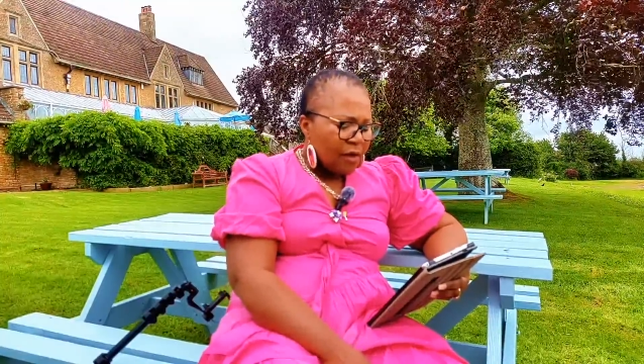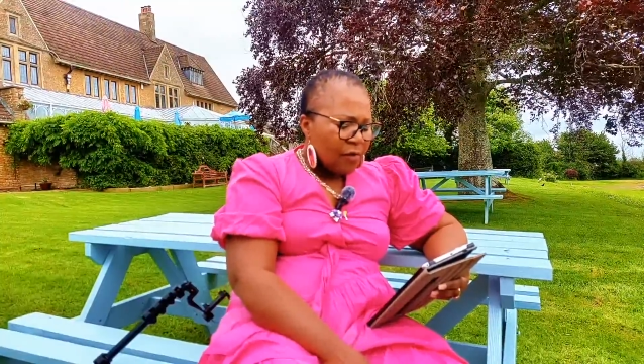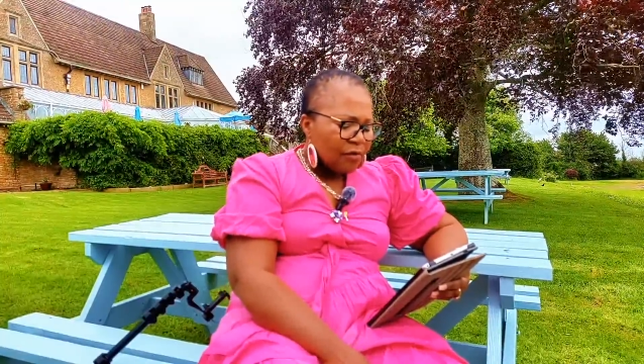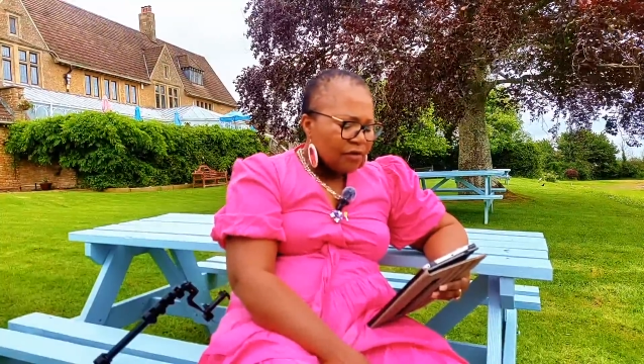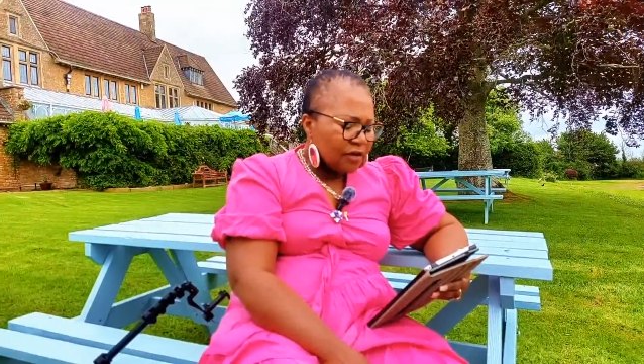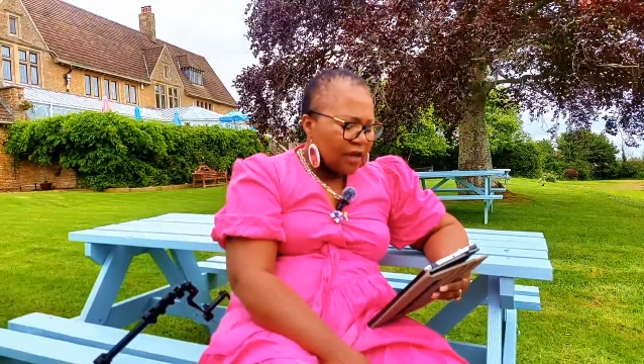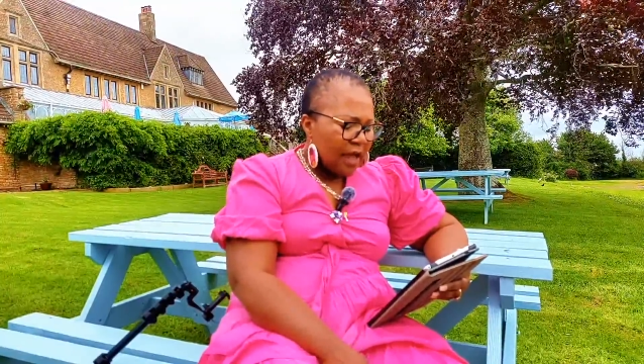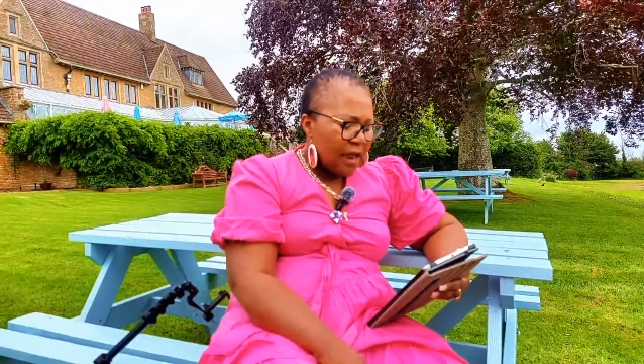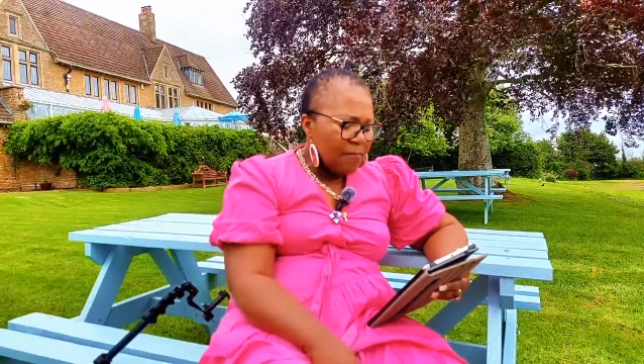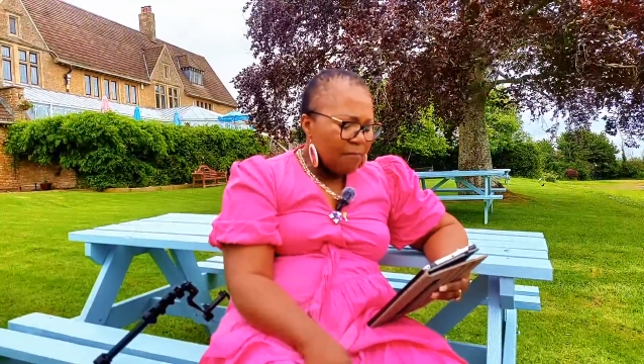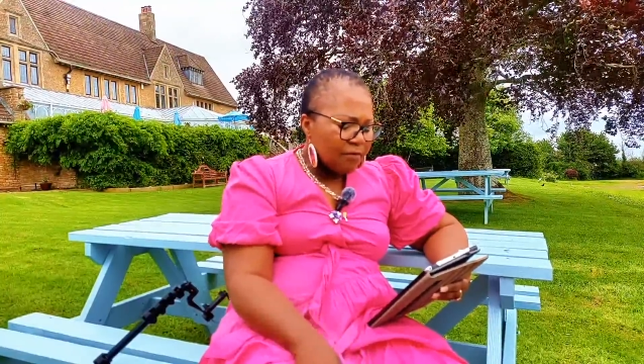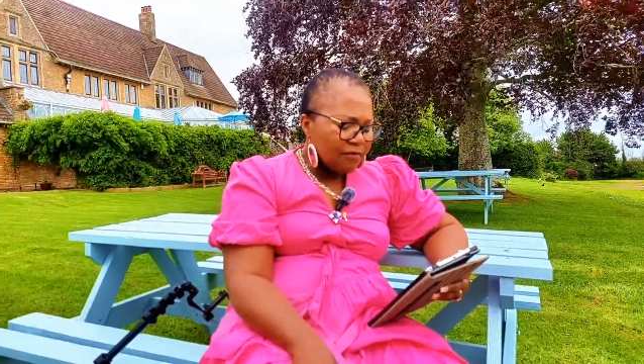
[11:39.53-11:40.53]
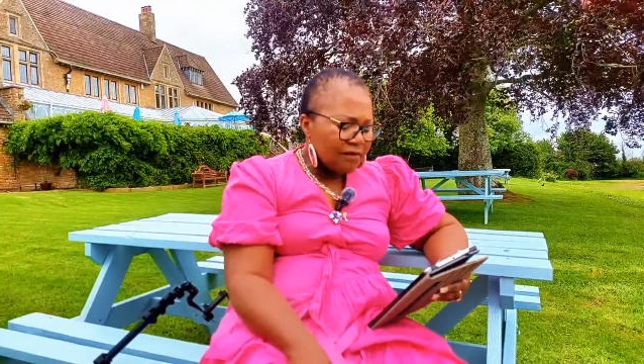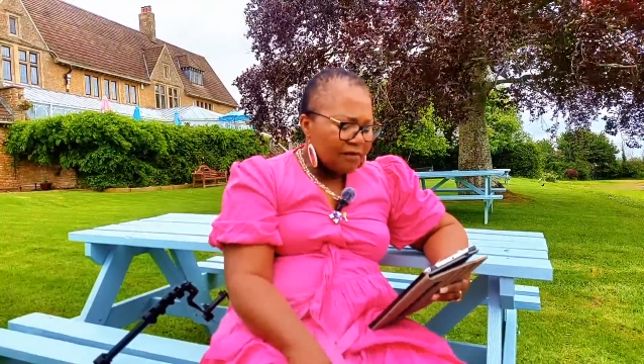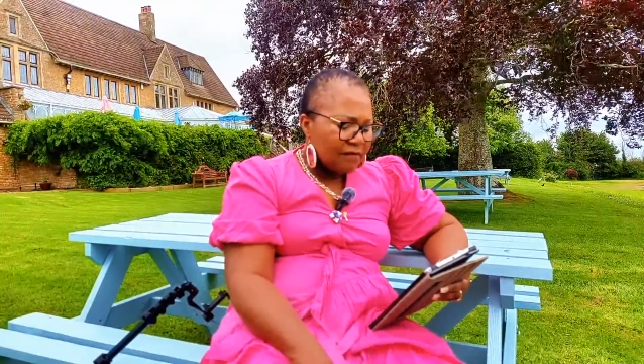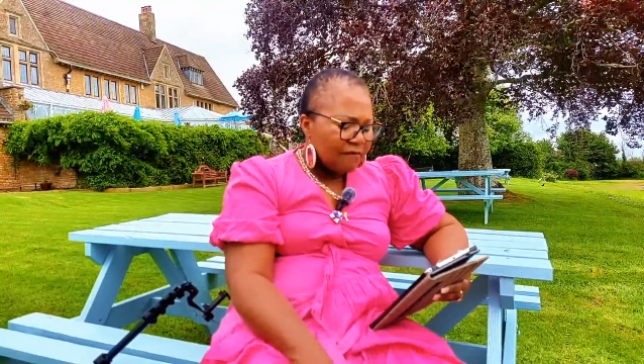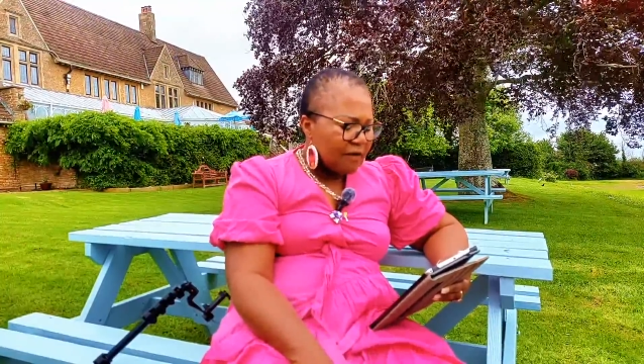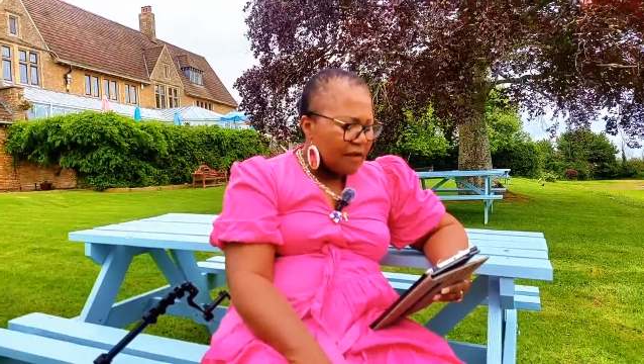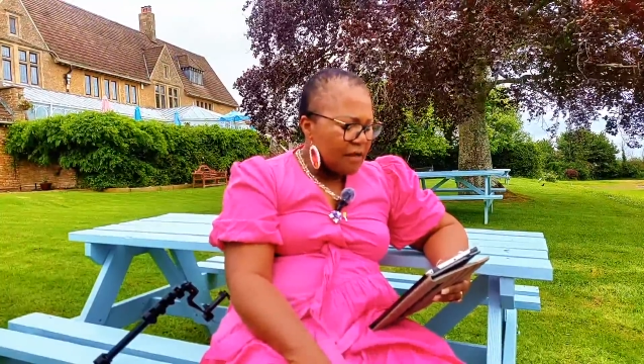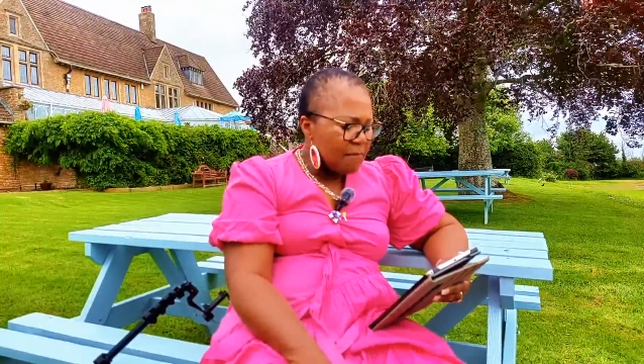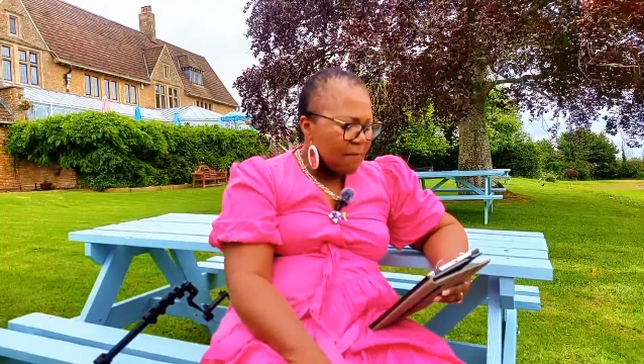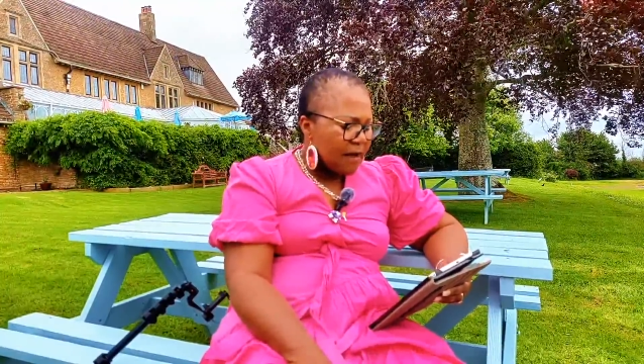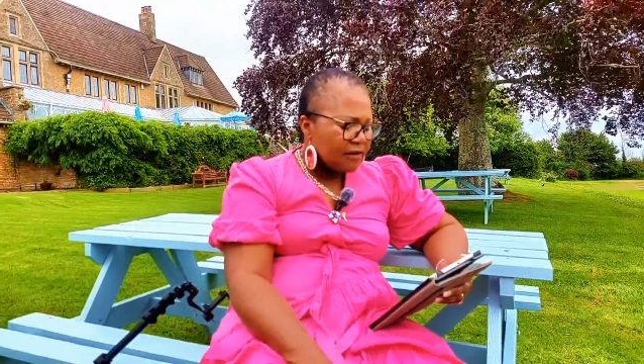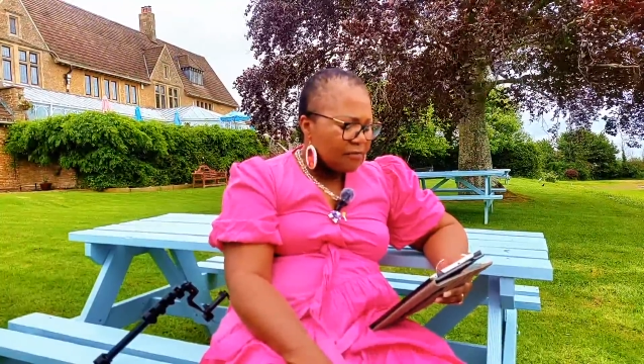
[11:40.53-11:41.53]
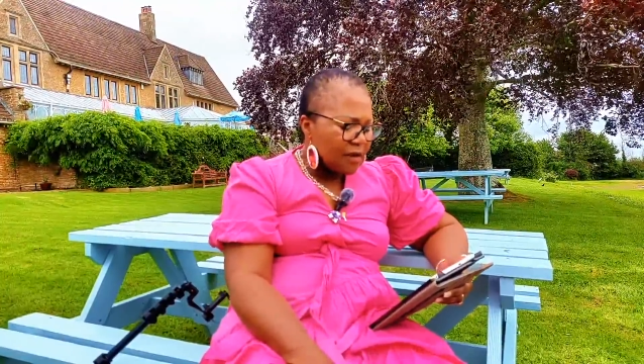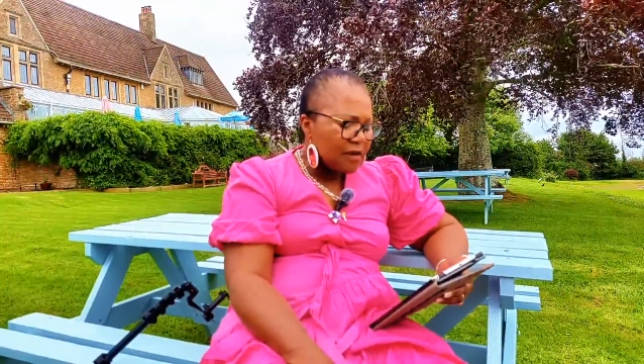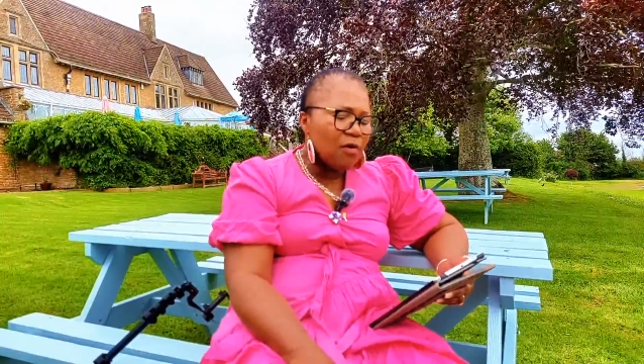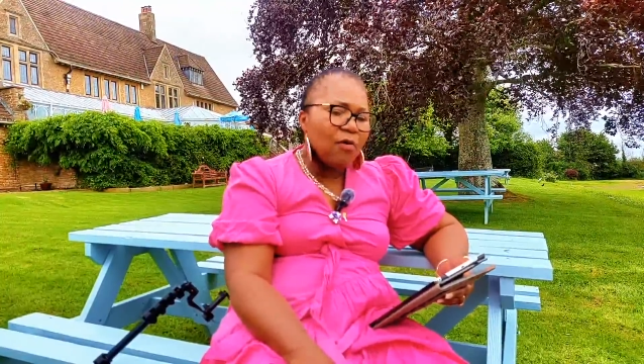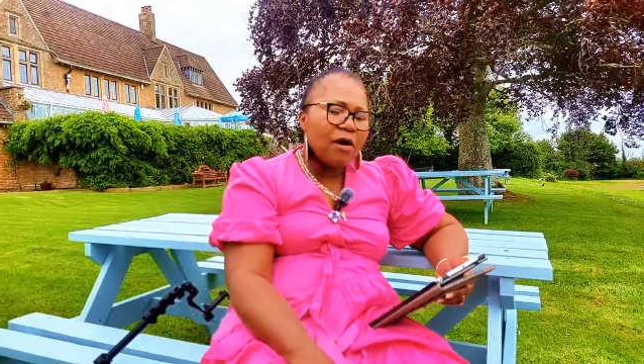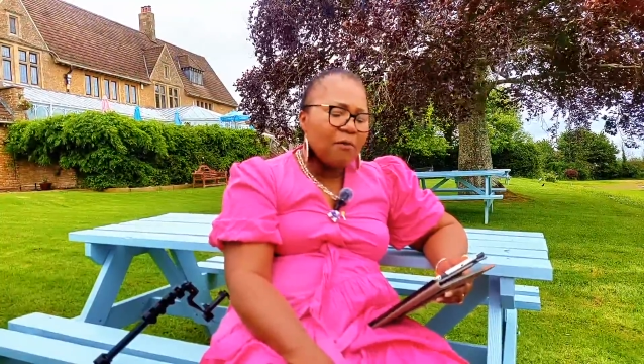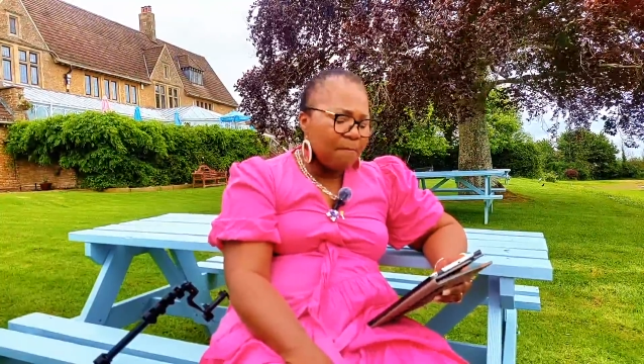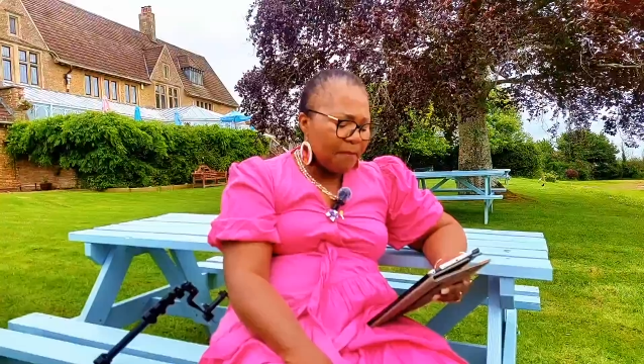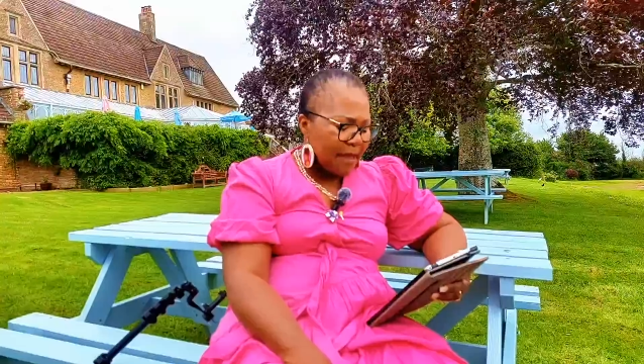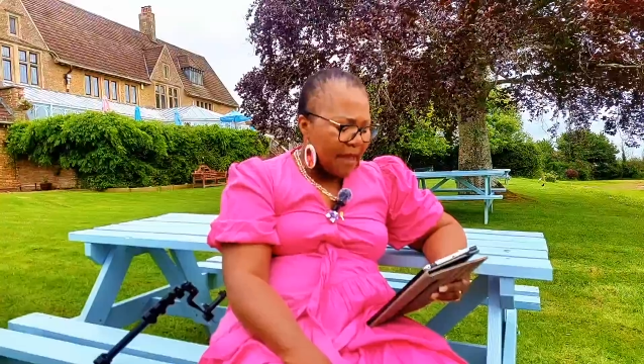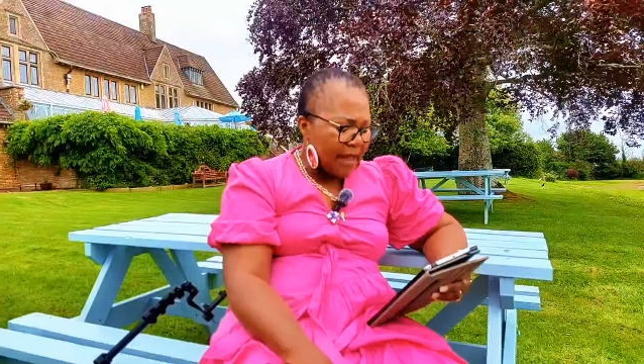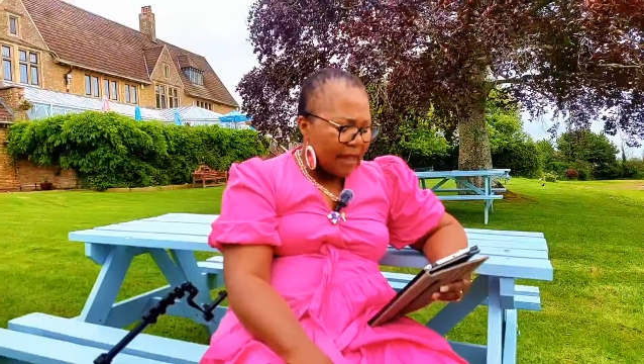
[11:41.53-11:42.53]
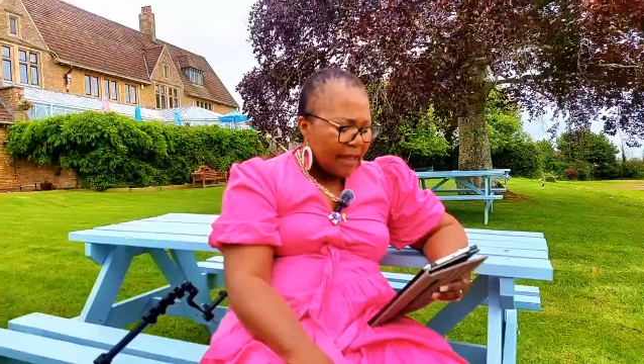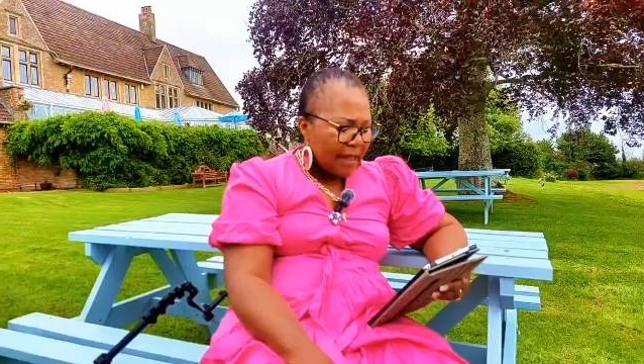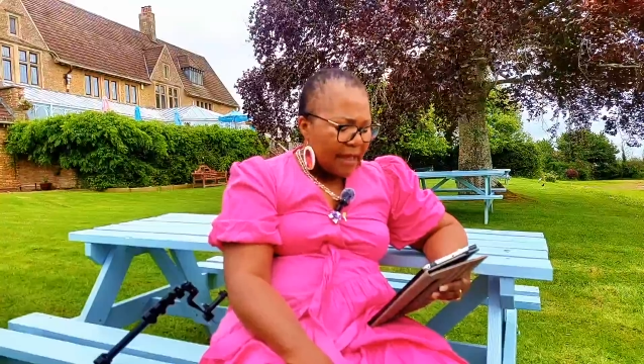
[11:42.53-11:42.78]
which can positively impact mental well-being.